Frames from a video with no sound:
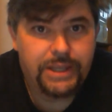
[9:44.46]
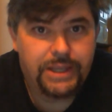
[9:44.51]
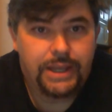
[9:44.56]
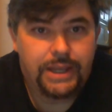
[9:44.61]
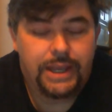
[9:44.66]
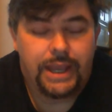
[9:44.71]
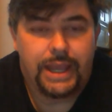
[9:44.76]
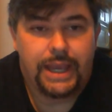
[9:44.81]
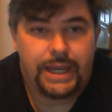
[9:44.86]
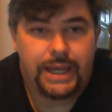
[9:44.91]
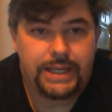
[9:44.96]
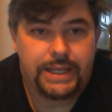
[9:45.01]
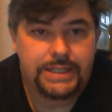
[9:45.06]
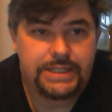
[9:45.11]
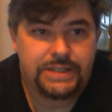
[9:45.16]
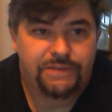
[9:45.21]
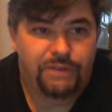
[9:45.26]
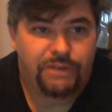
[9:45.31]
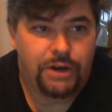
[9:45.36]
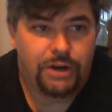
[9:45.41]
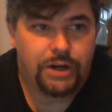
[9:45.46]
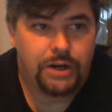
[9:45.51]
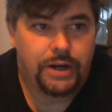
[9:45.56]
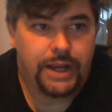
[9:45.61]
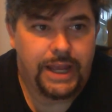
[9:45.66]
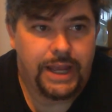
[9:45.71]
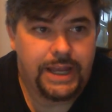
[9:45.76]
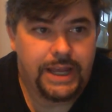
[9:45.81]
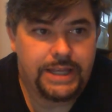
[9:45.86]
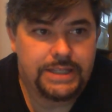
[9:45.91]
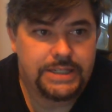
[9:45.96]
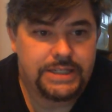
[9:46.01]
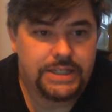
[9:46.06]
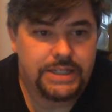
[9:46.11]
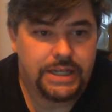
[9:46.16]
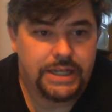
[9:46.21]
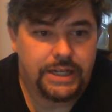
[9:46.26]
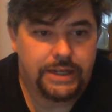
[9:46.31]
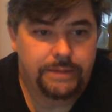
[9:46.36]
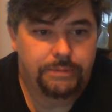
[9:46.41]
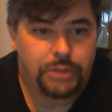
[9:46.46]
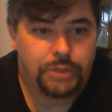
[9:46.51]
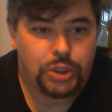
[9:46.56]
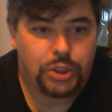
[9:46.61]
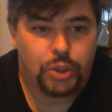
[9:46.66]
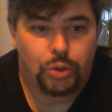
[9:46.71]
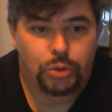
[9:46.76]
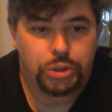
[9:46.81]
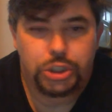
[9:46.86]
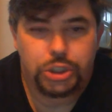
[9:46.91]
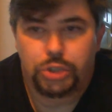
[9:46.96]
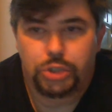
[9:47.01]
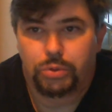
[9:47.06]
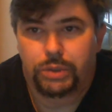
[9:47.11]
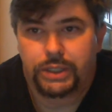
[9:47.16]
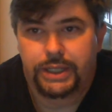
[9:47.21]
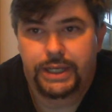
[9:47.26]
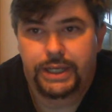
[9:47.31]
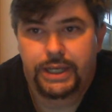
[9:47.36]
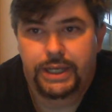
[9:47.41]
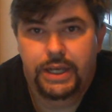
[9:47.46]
as far as culturally.